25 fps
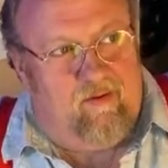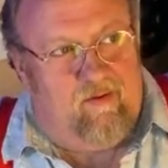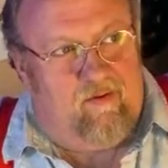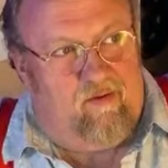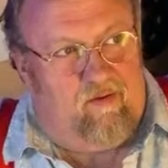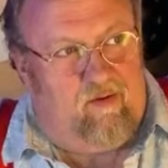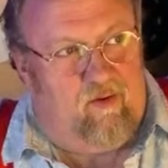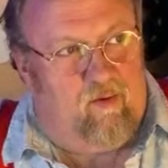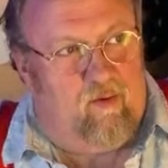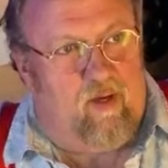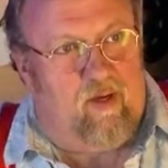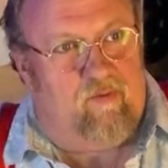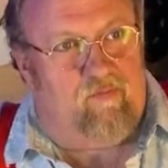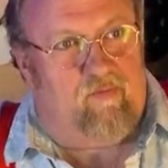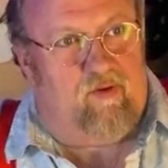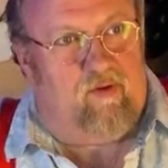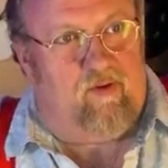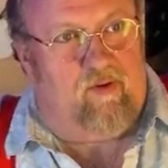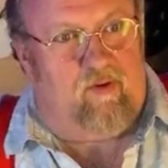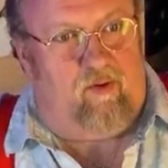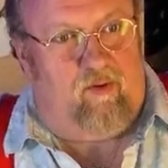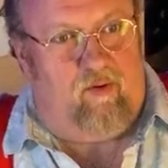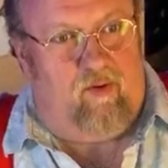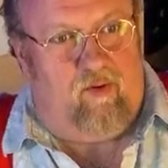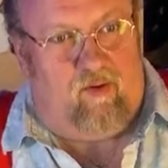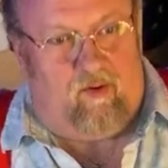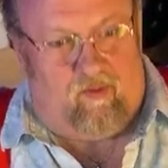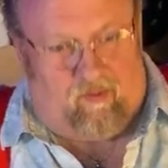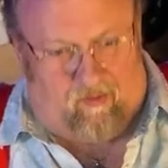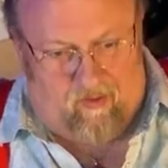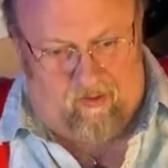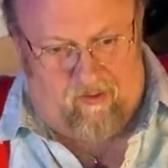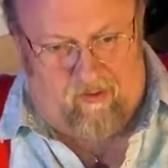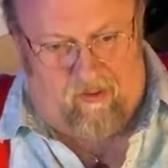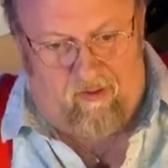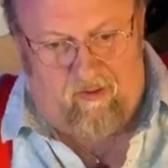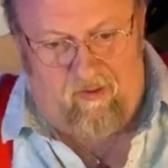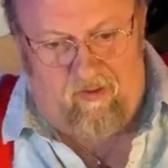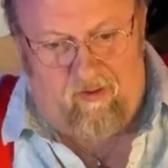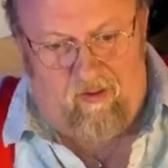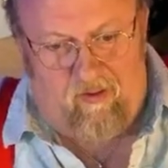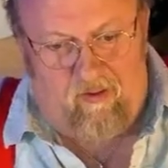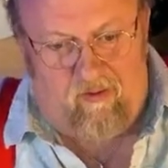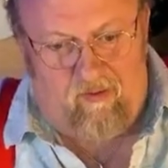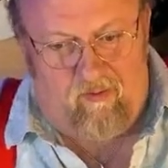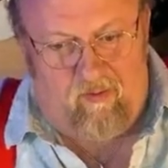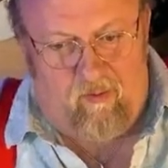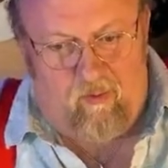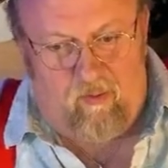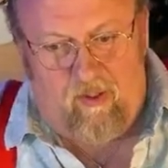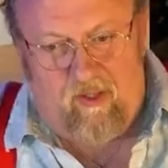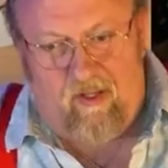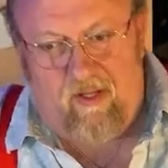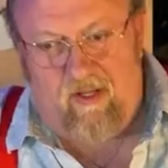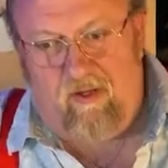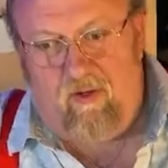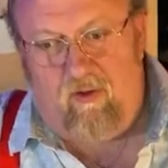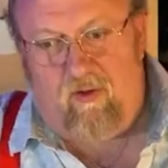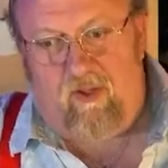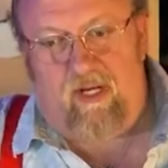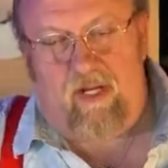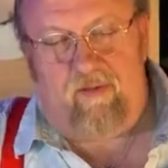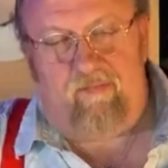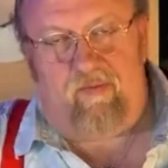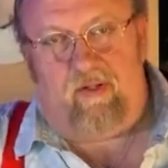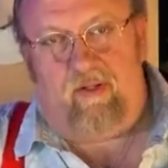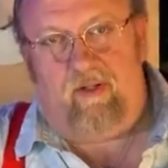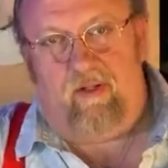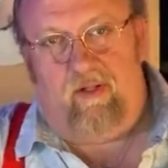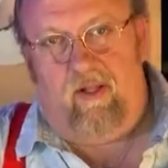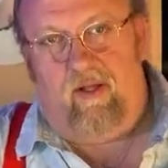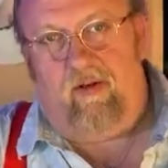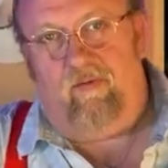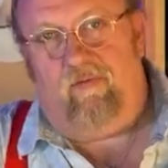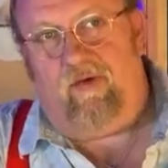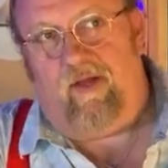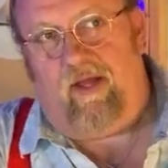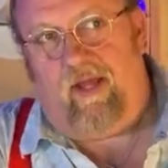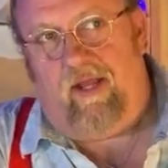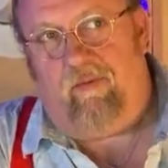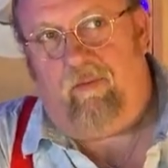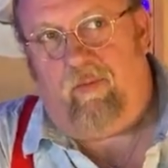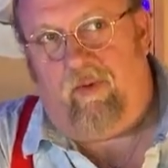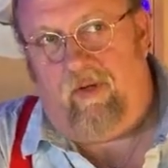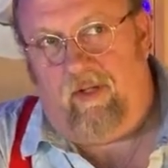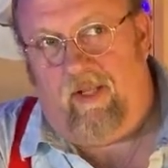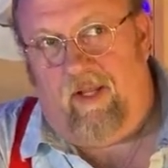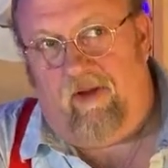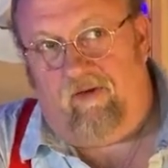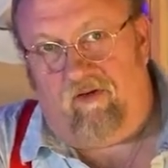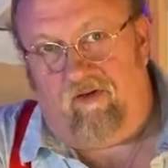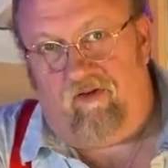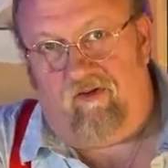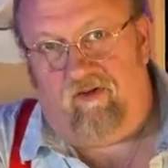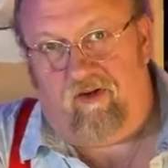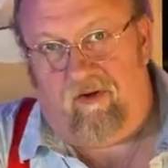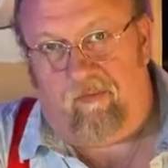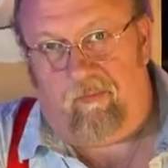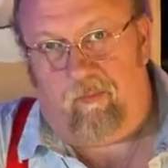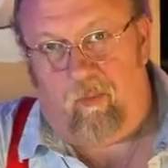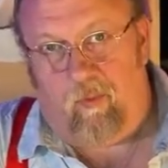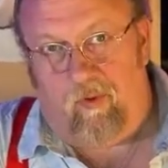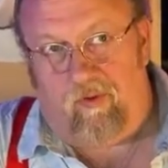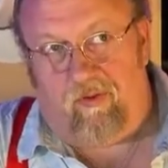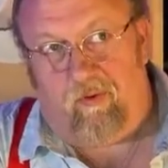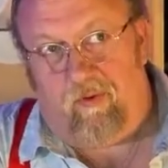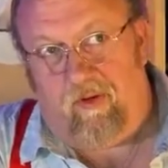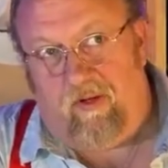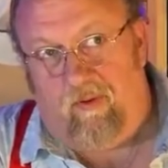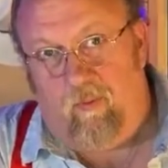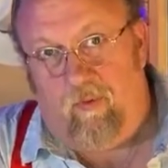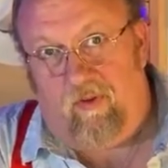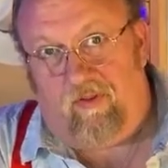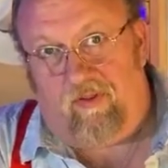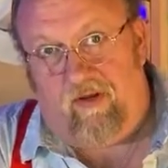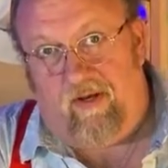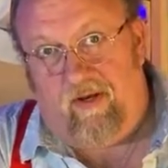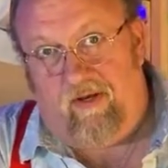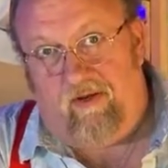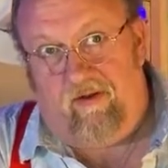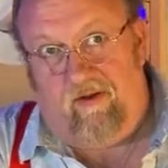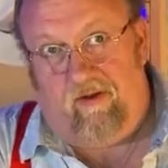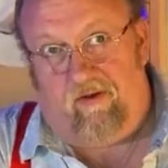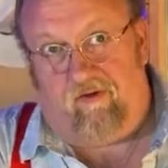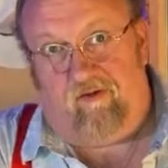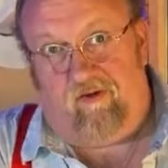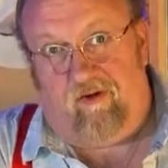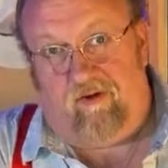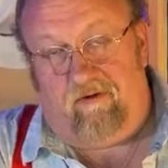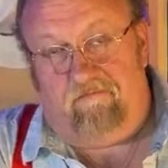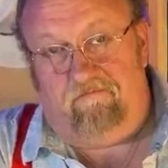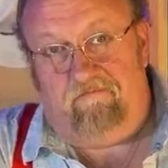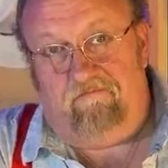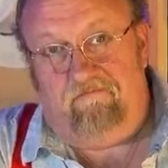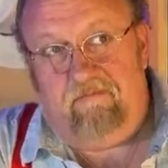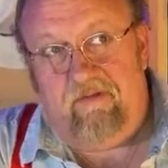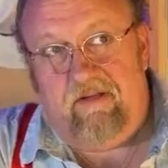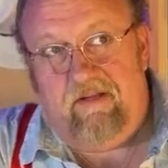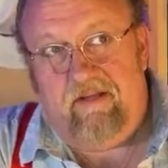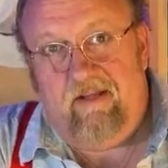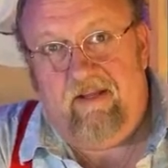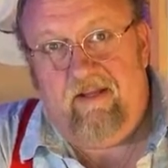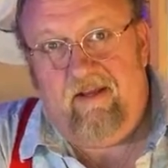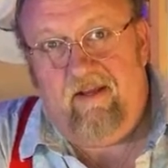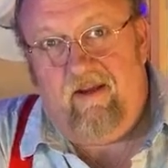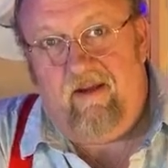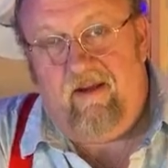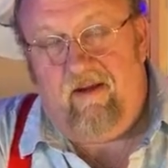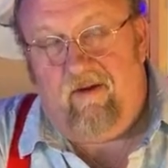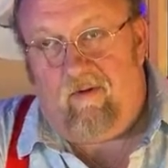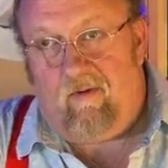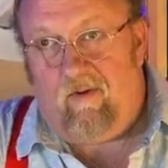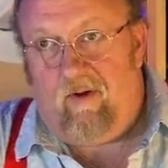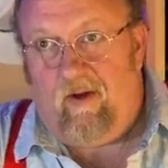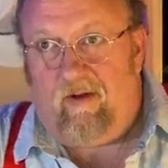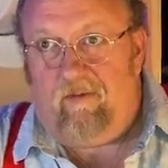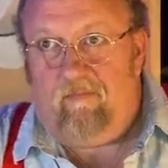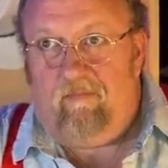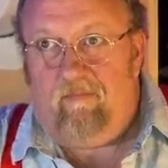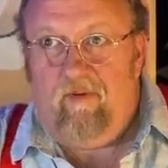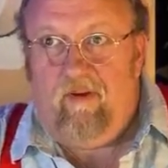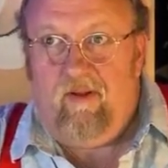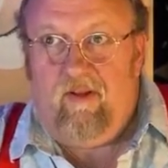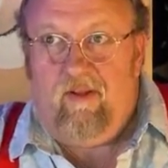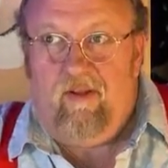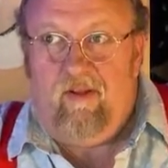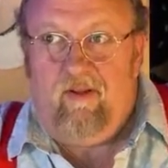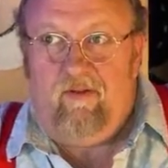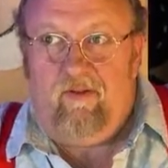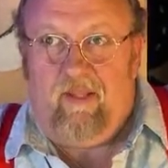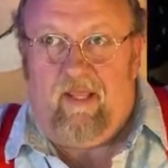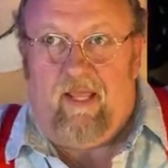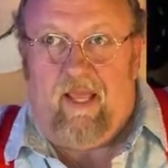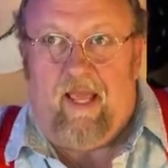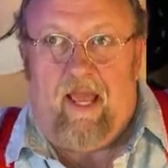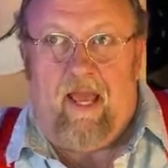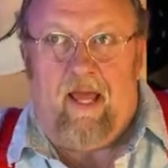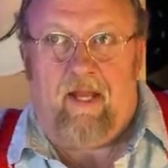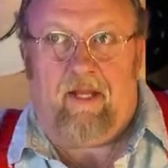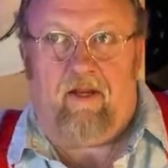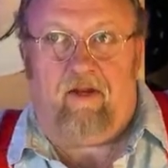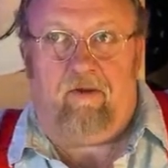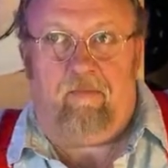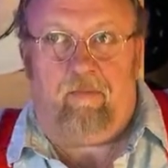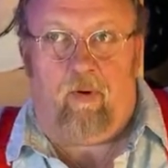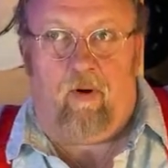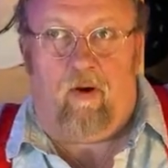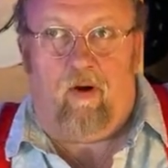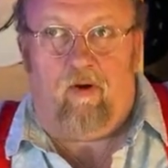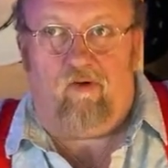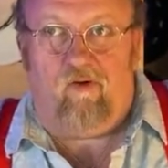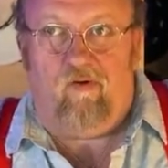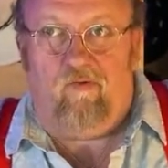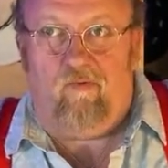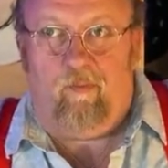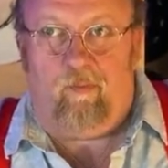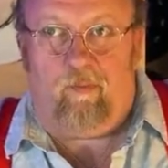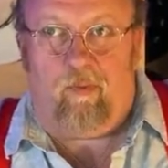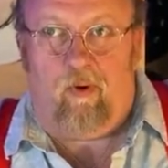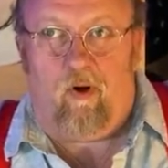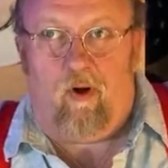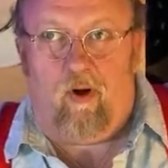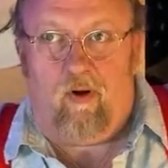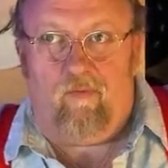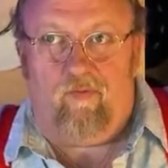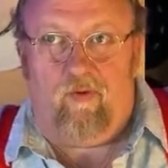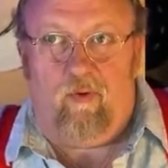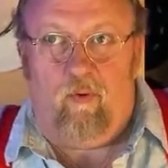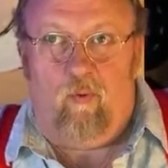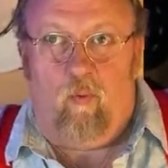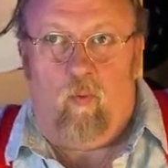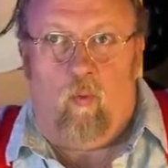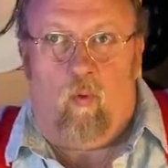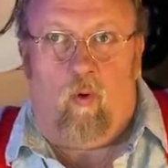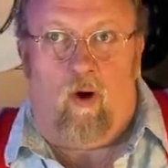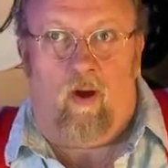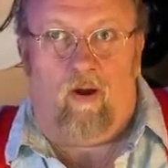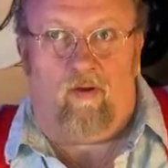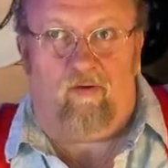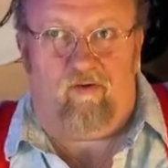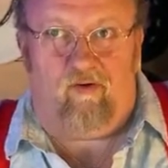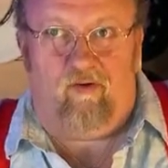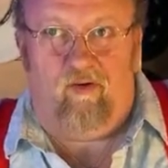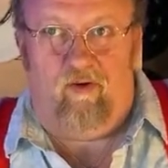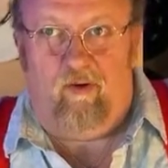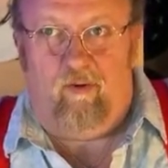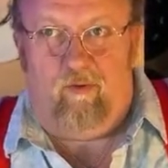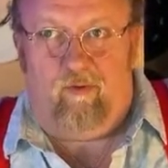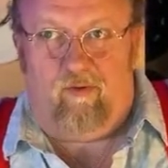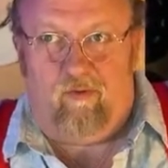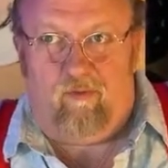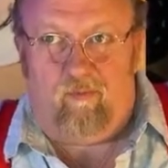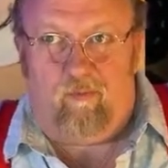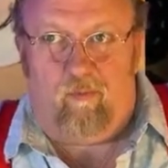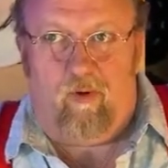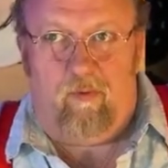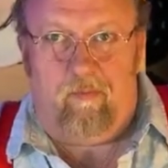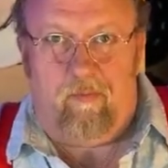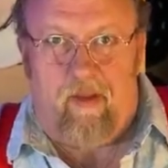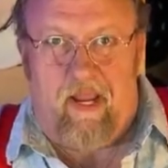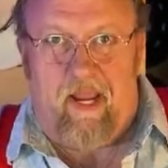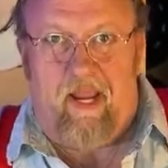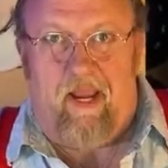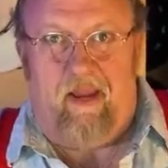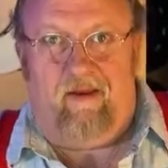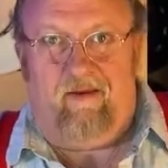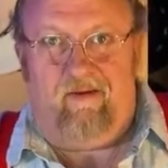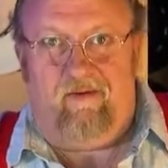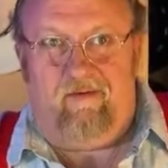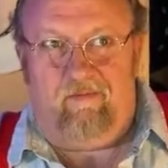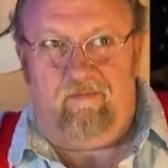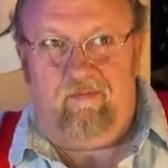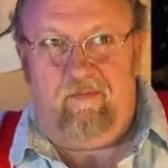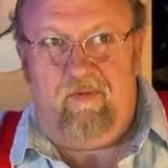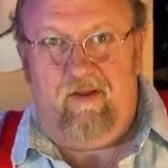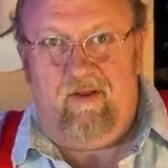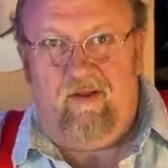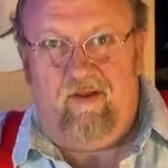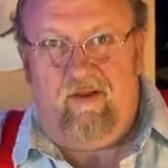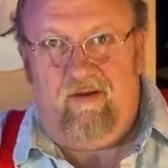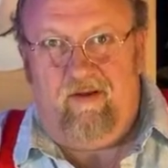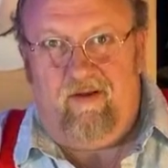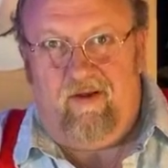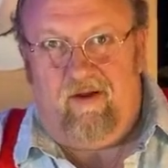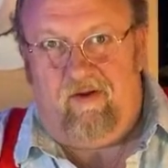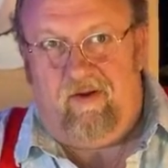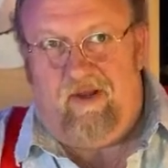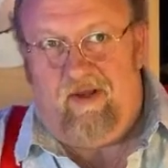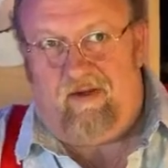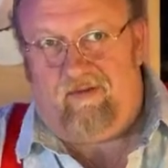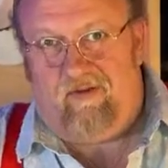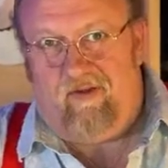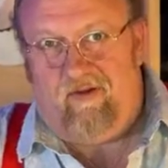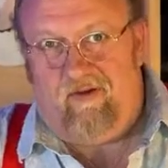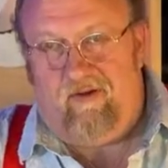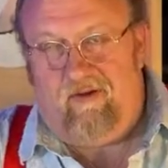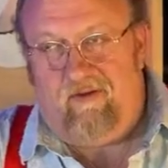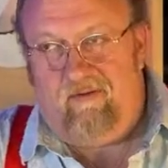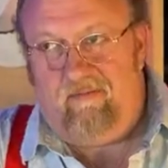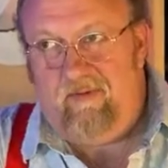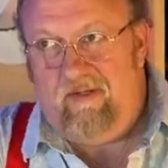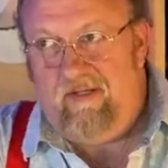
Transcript: you have, a, a, a, you, you can have a love-hate relationship with, a, with an addiction, right? The addict parts of, part of you wants you to remain addicted.